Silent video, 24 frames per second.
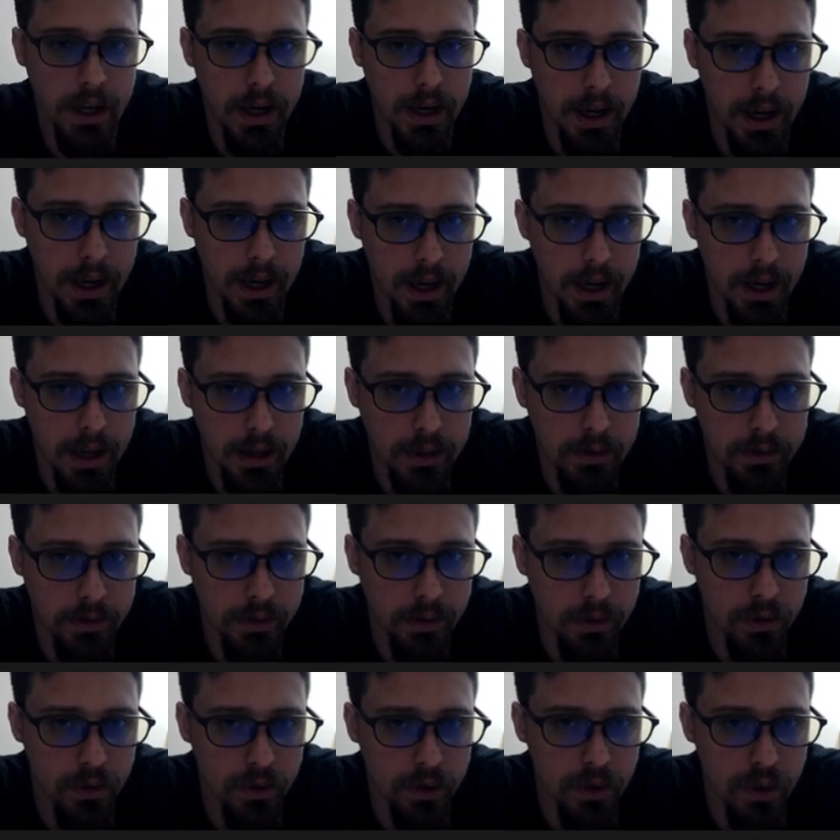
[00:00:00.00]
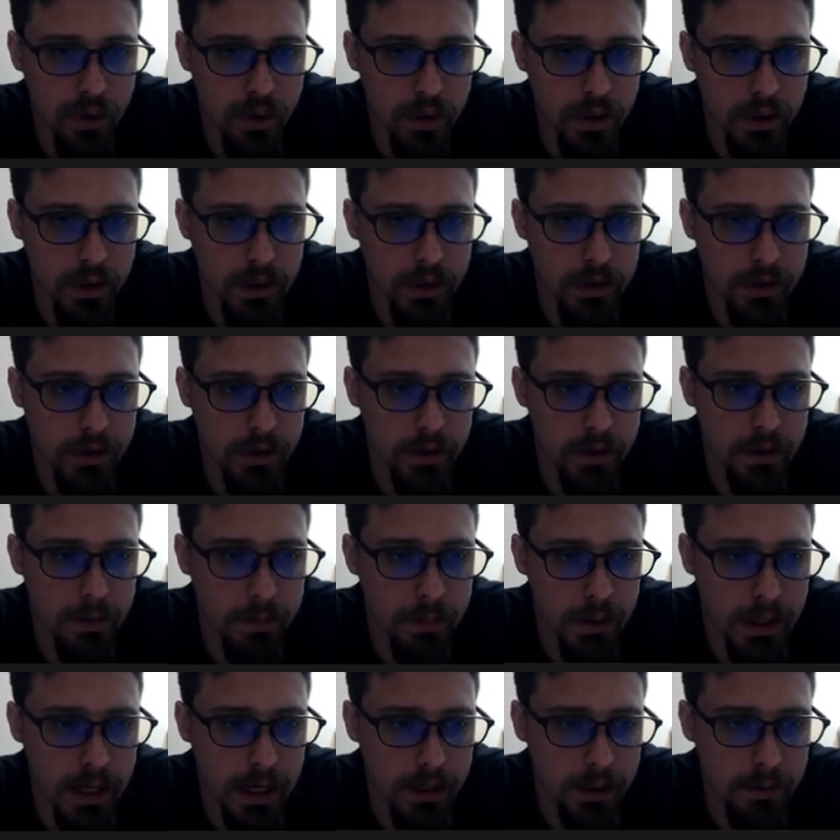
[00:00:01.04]
and usually the
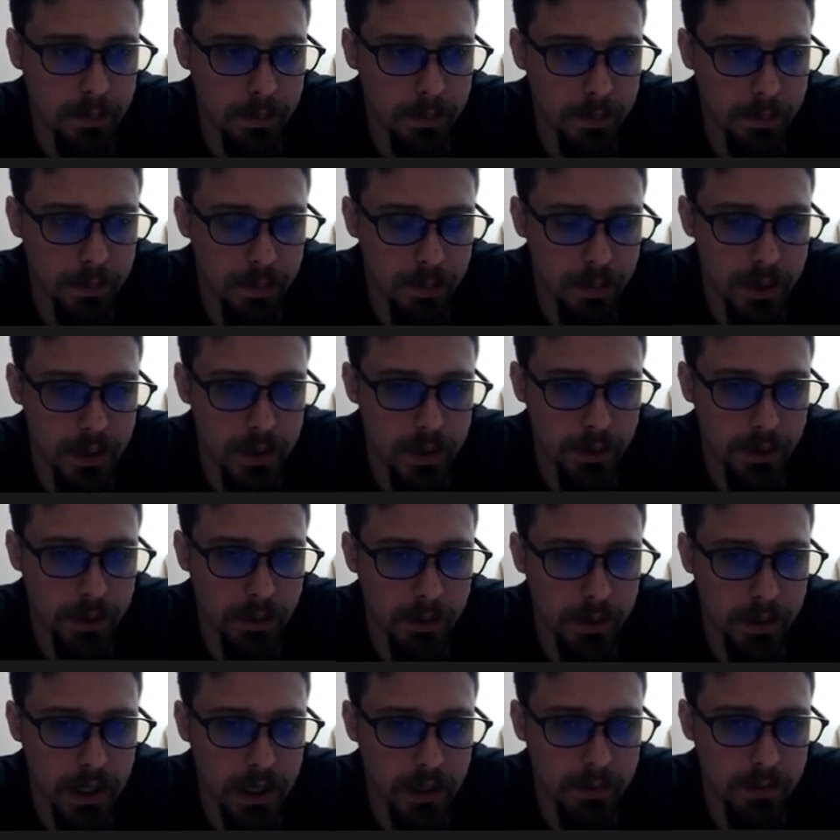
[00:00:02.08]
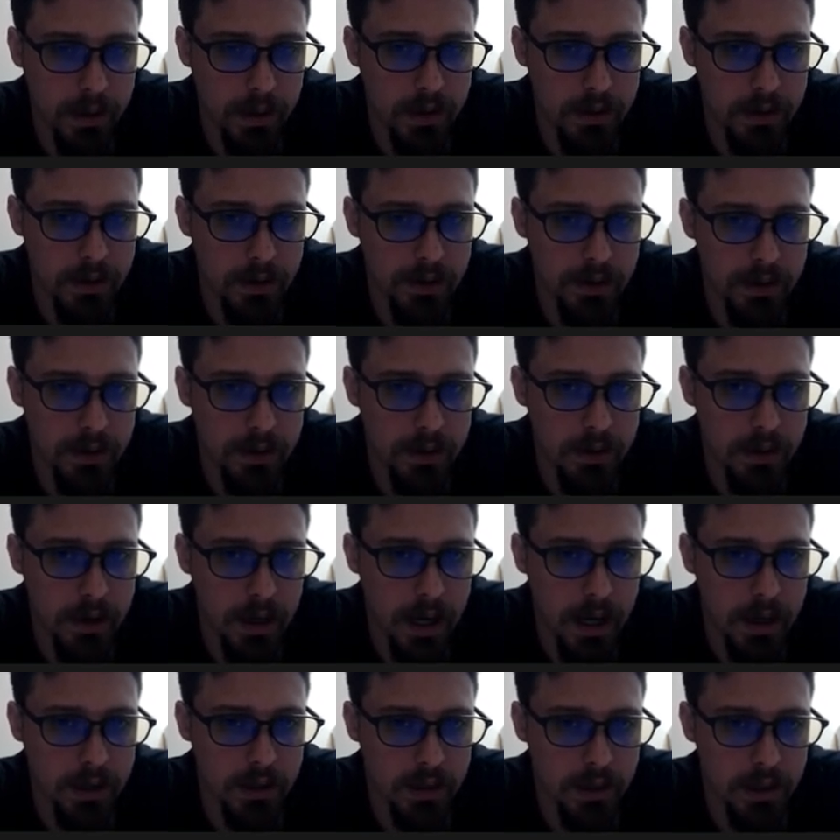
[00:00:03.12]
person with the black pieces
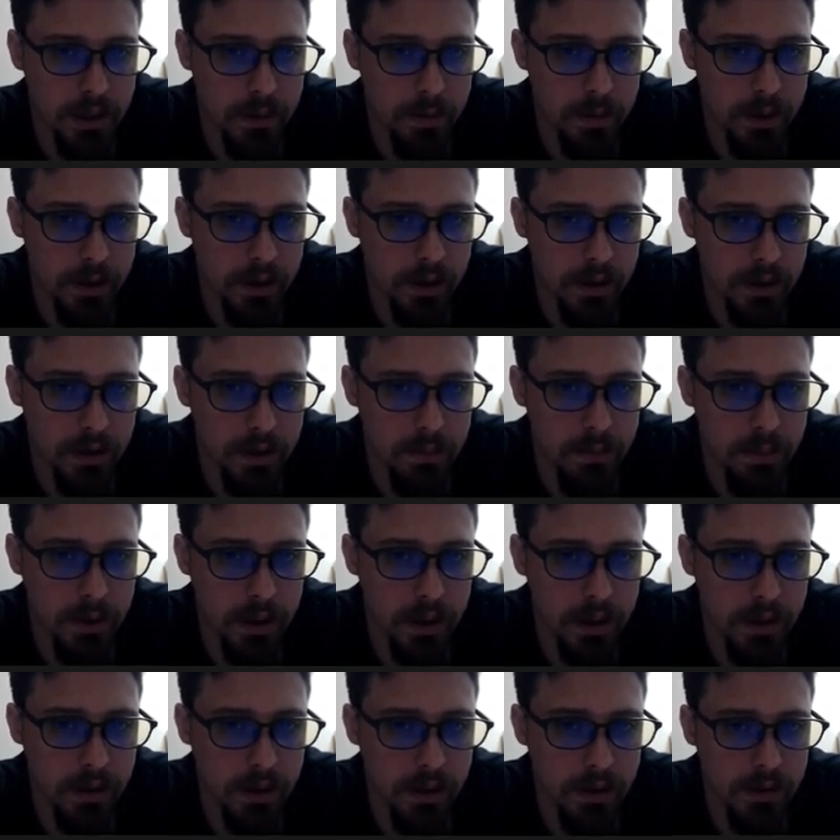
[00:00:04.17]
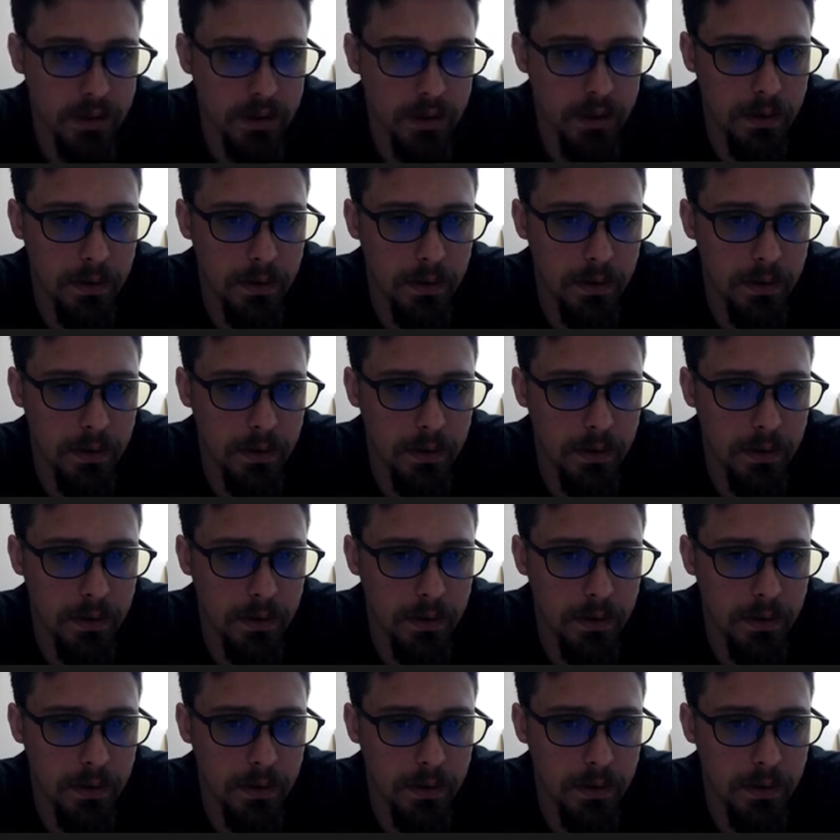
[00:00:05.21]
has experience playing these.